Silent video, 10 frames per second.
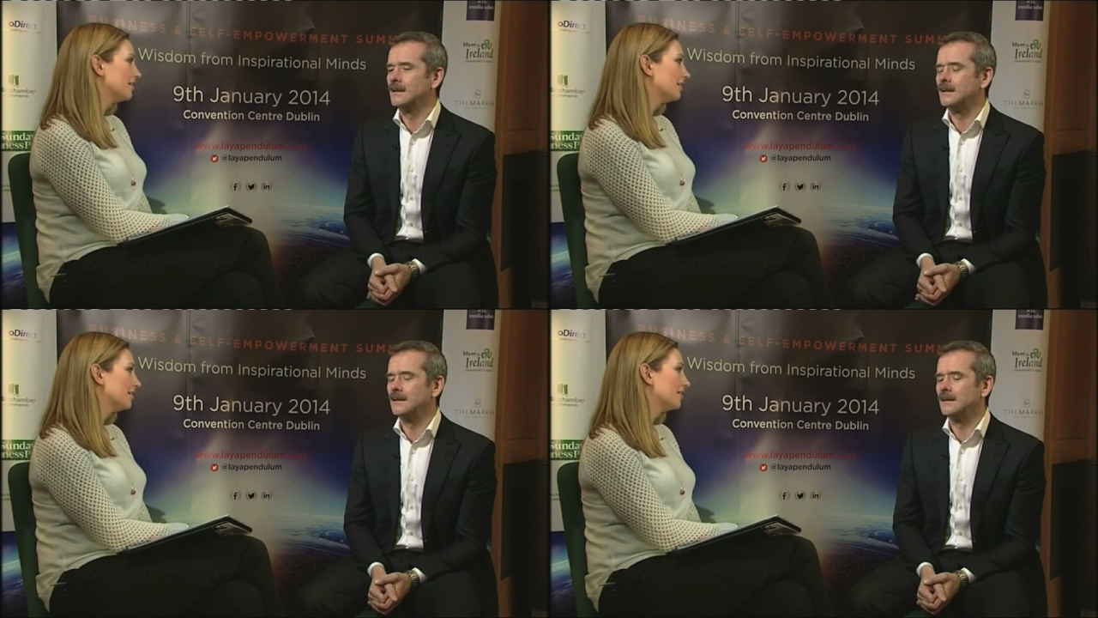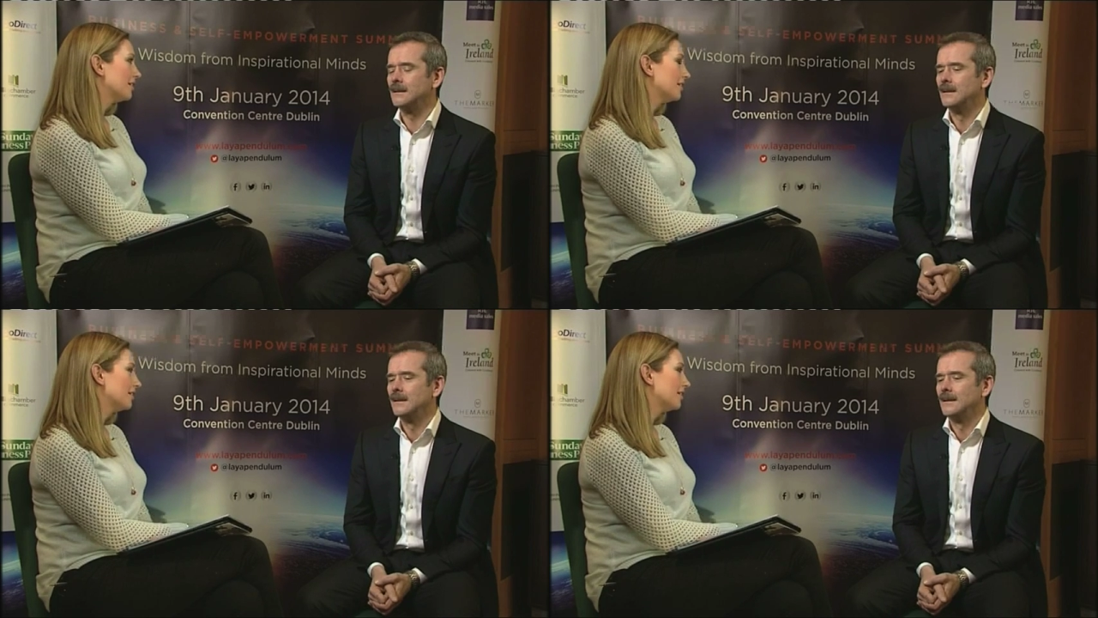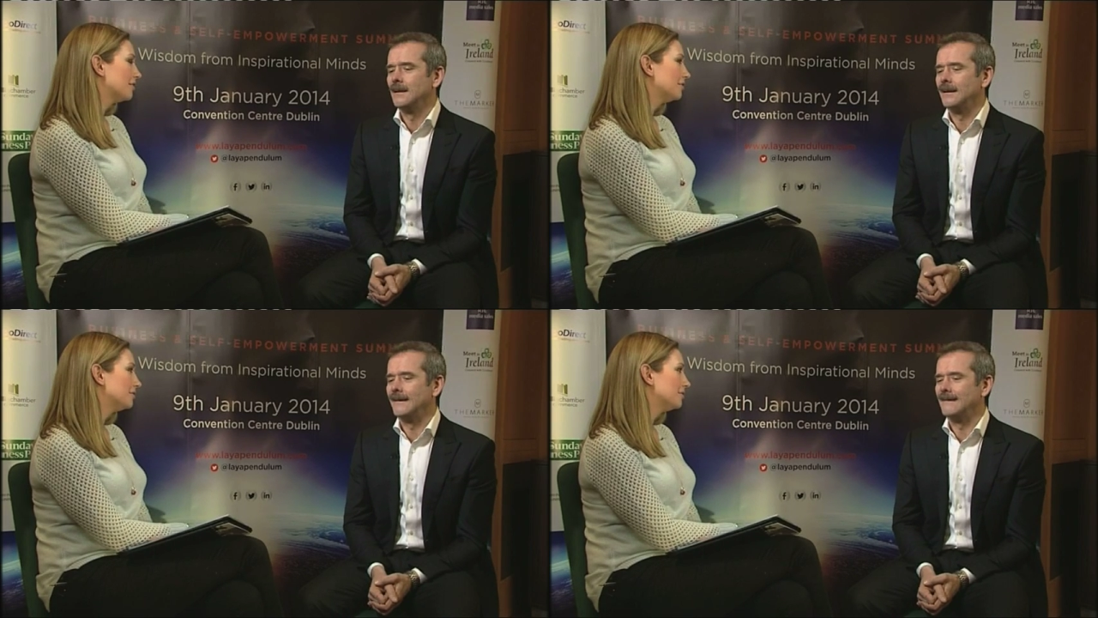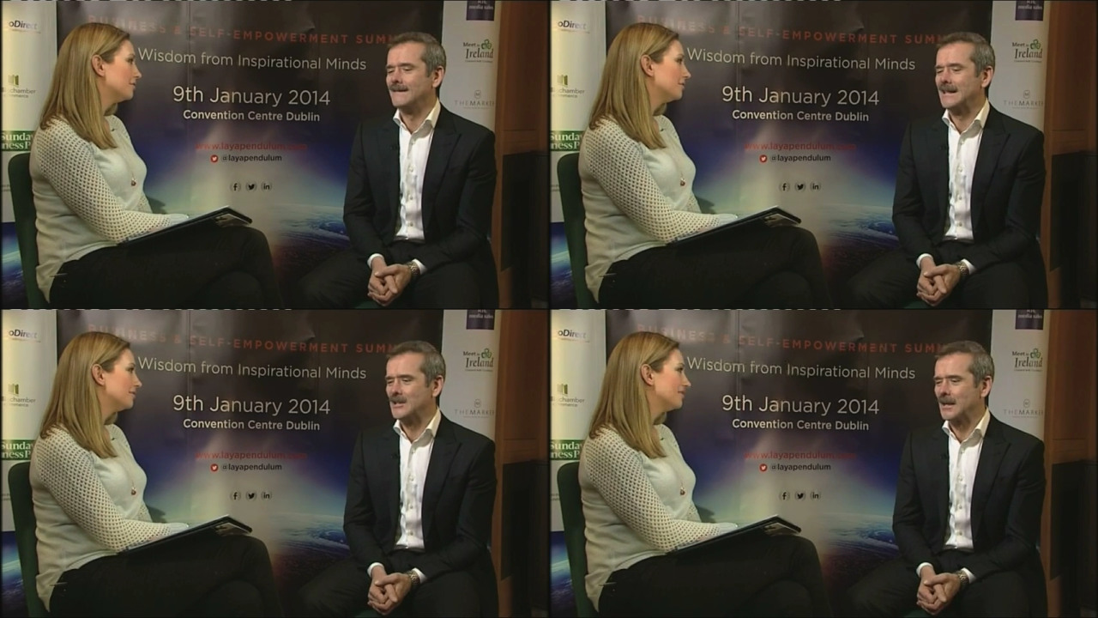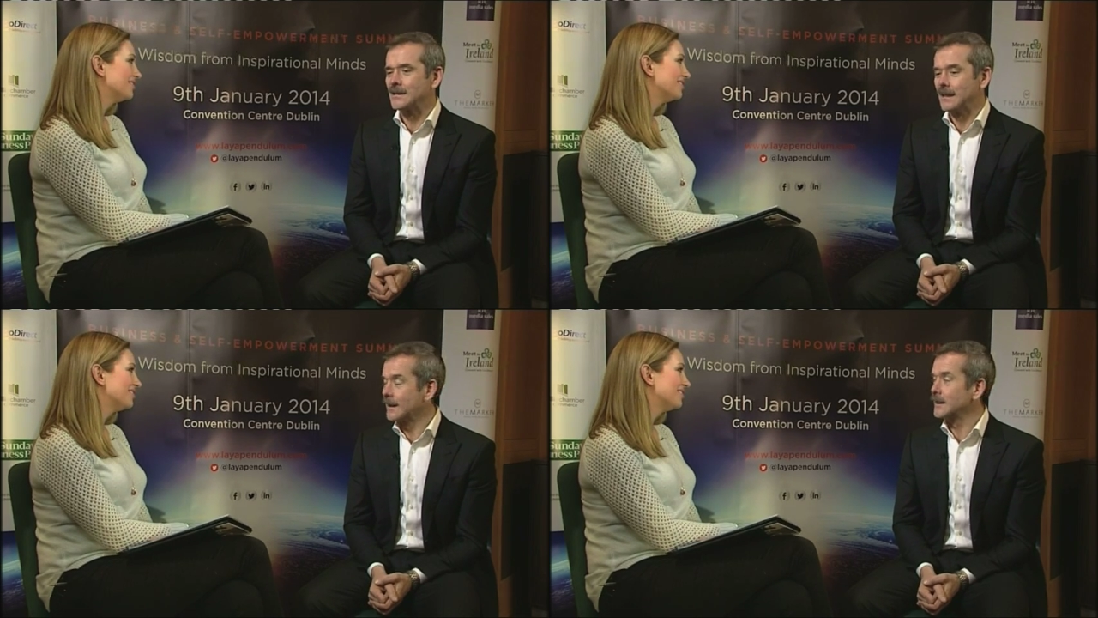Speaker 1: Uh, uh, a
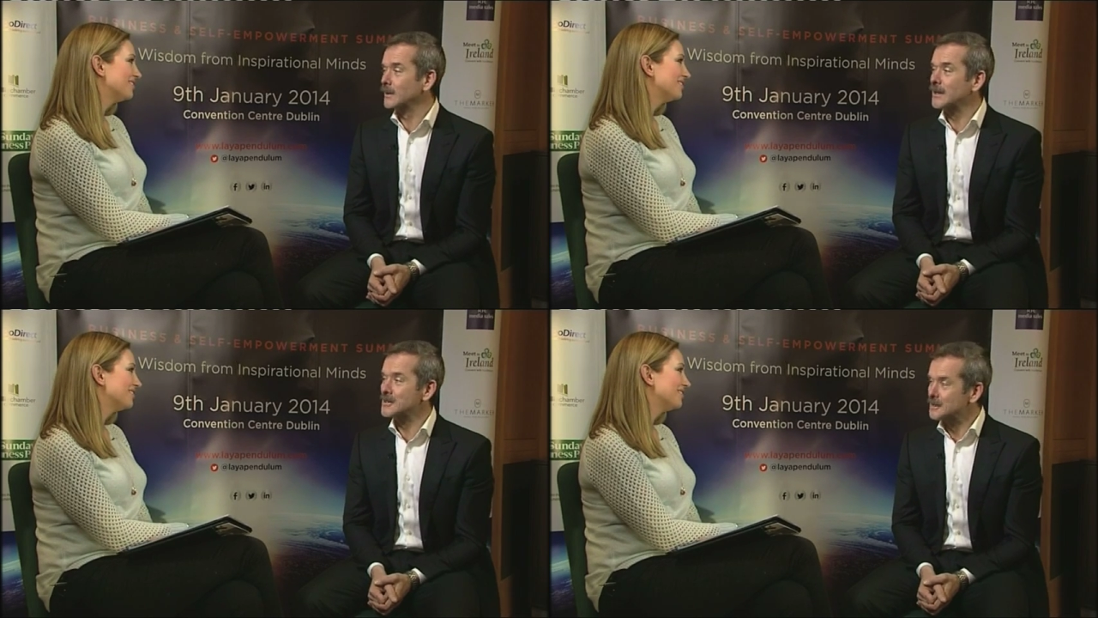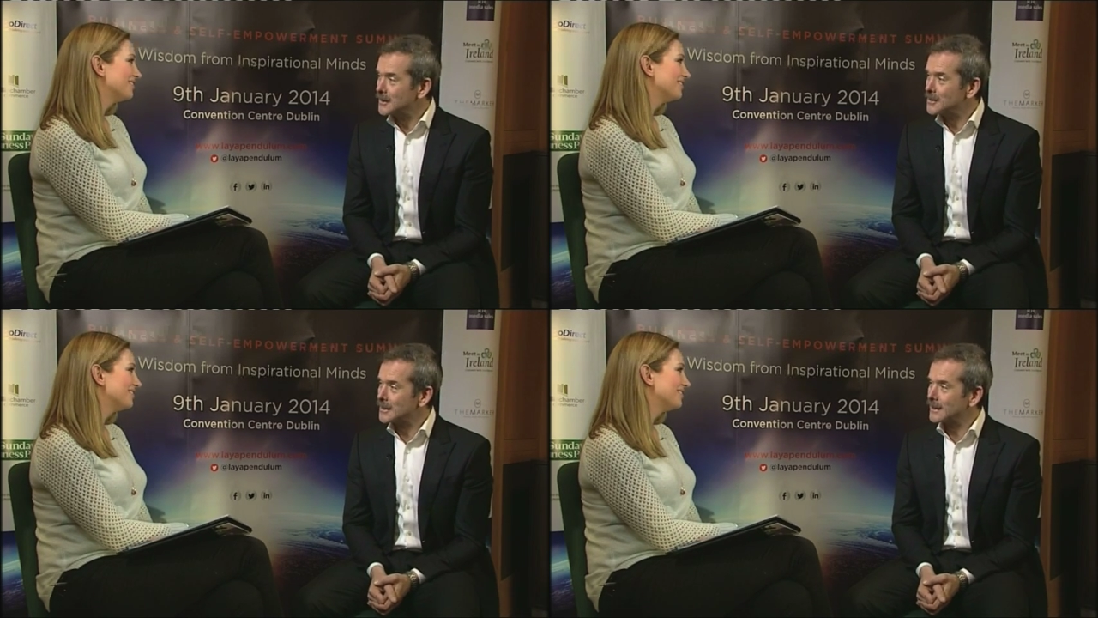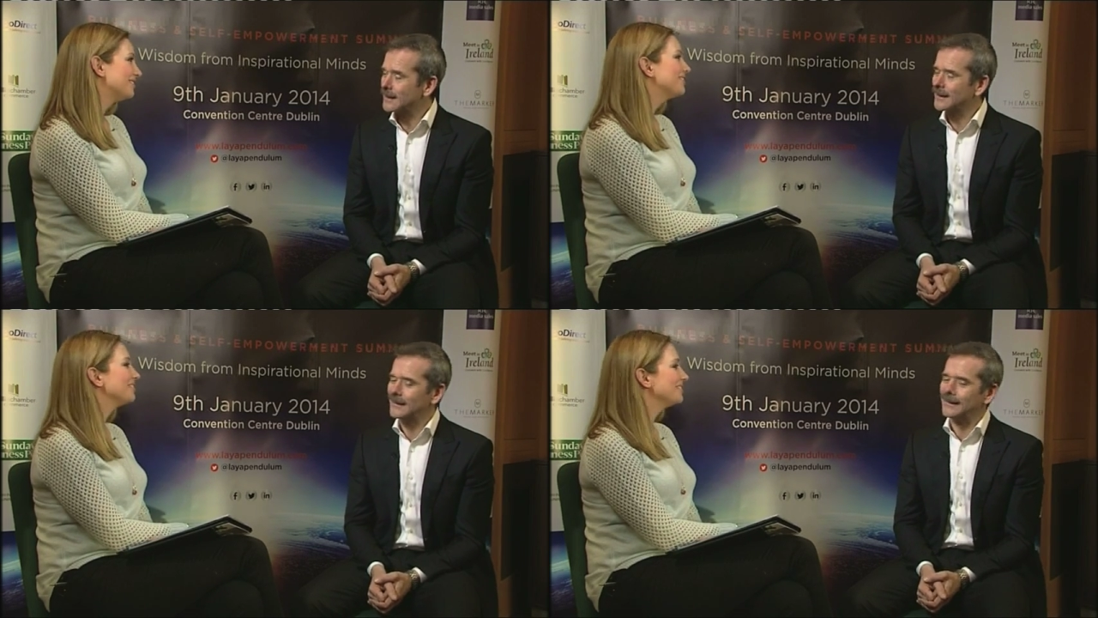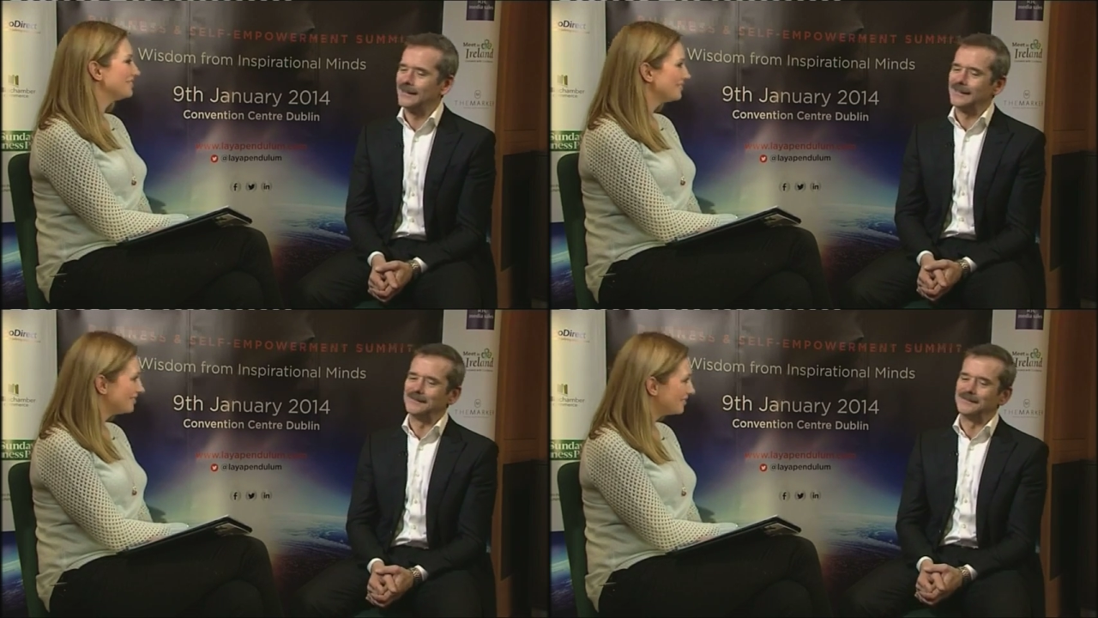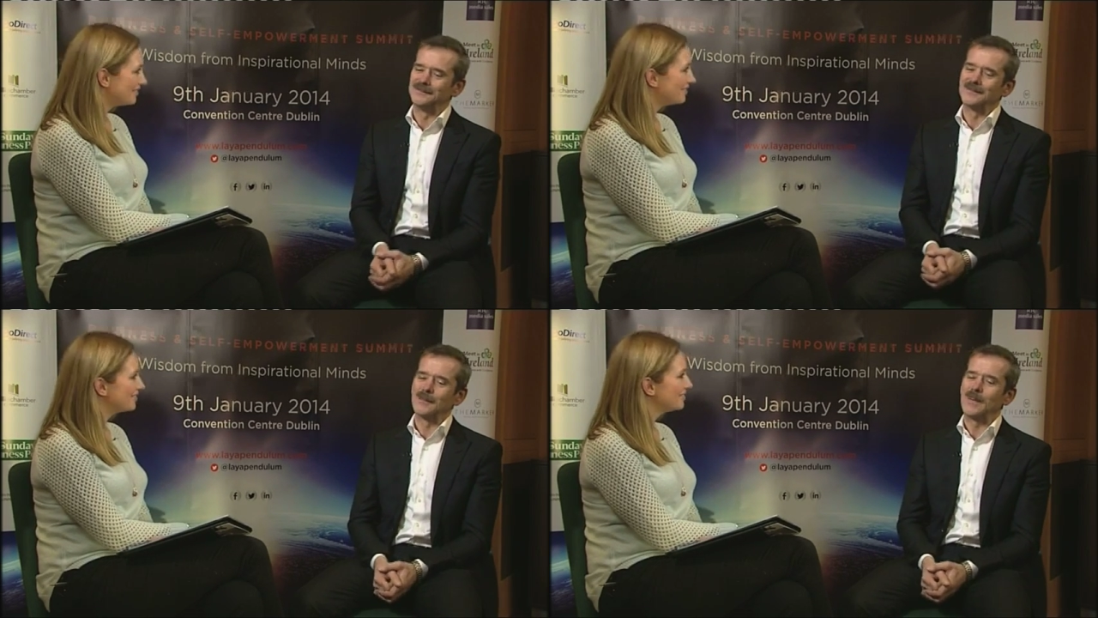chance, I think, to play some music, um,
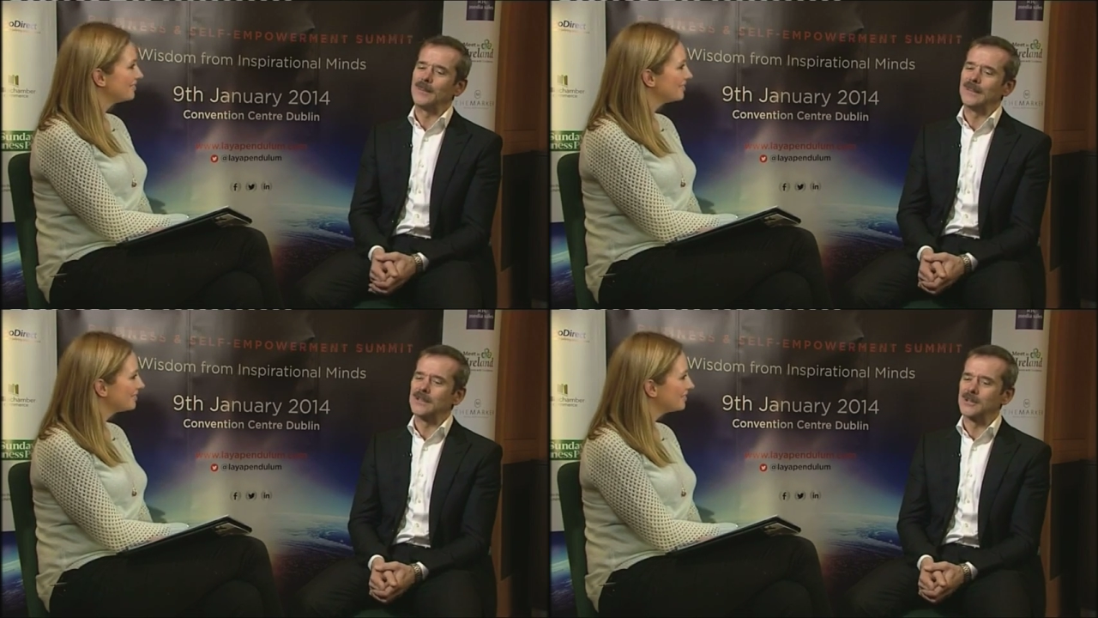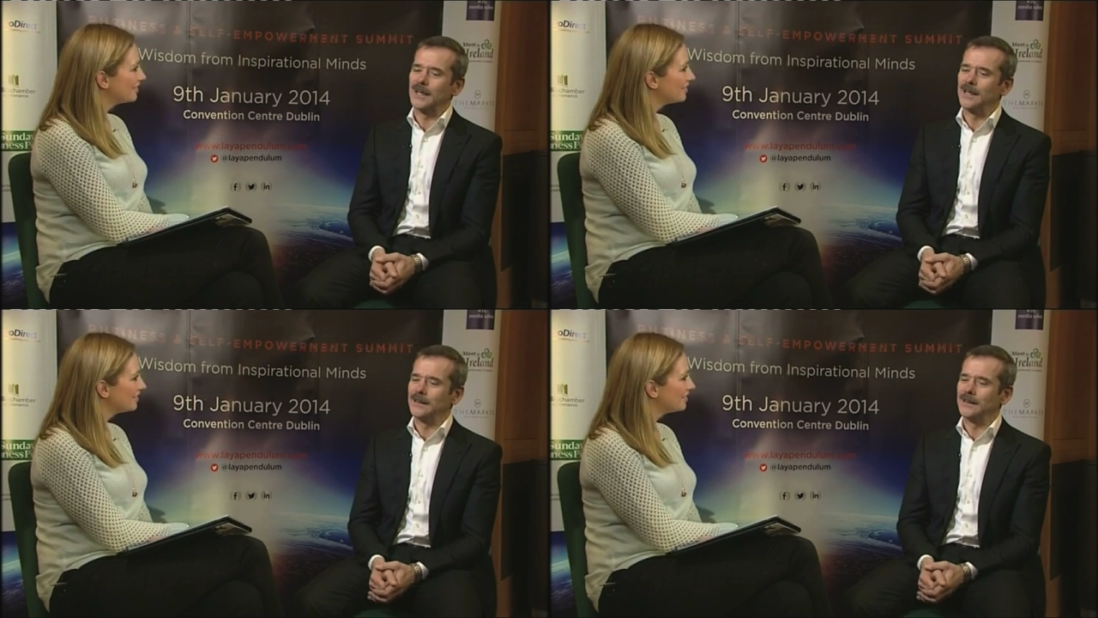maybe to try